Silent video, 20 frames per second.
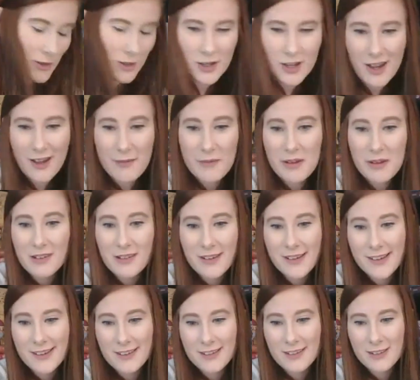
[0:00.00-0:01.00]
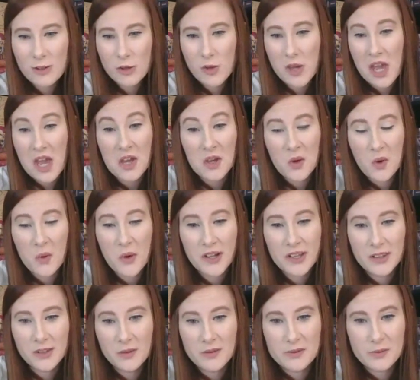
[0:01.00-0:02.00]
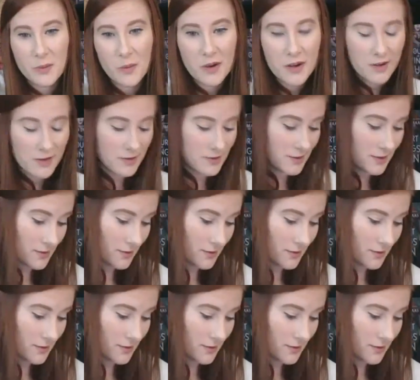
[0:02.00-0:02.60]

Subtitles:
I mean, you can't coin those words.